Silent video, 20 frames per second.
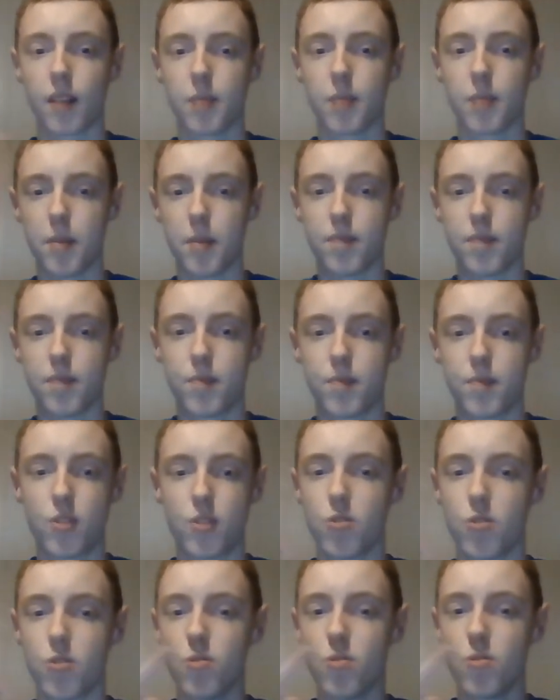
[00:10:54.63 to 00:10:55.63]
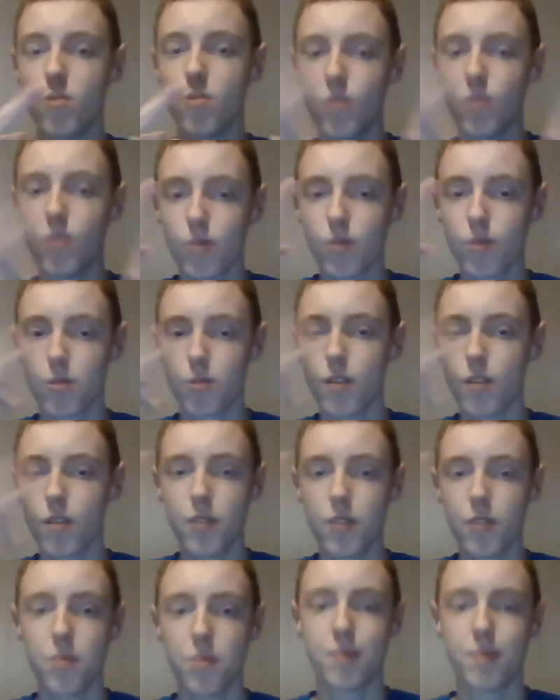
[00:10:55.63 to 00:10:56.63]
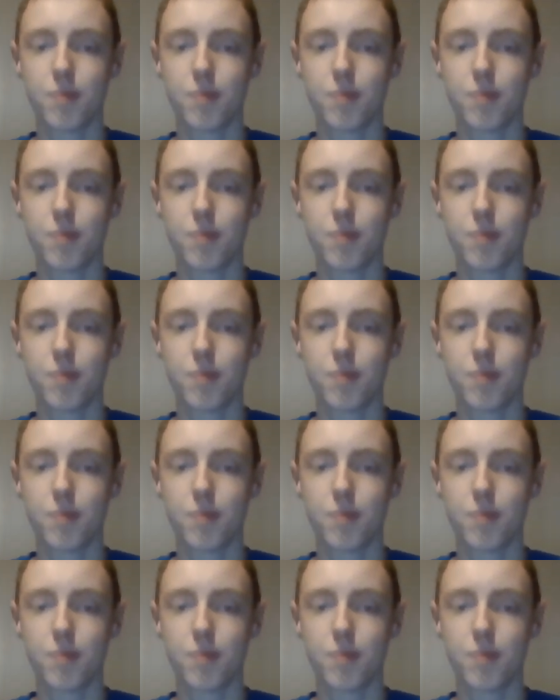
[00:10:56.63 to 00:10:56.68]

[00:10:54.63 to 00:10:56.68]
maybe two of you